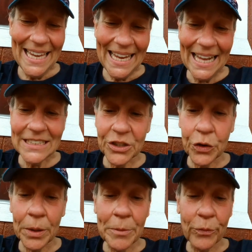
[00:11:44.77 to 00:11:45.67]
instant
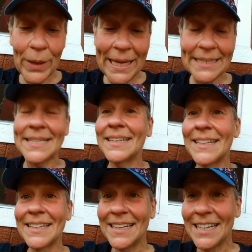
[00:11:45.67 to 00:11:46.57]
cream of wheat.
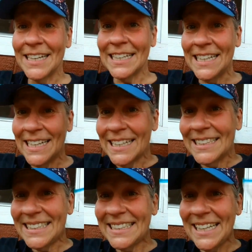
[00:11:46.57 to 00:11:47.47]

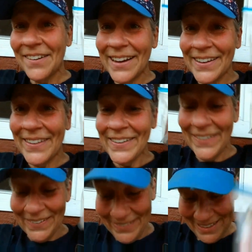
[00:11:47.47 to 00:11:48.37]

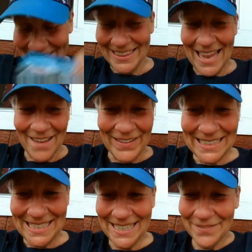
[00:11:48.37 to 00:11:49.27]
Cereal. Love
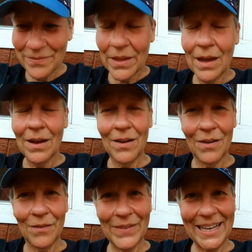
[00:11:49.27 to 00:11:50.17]
it.
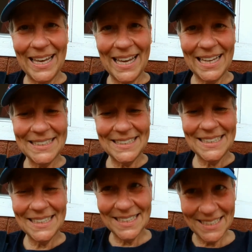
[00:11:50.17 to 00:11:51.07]
Oh my gosh.
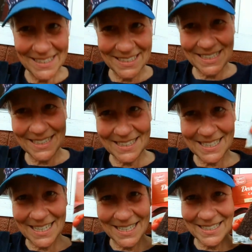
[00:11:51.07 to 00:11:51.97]
Check this
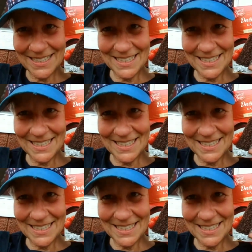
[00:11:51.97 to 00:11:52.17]
out.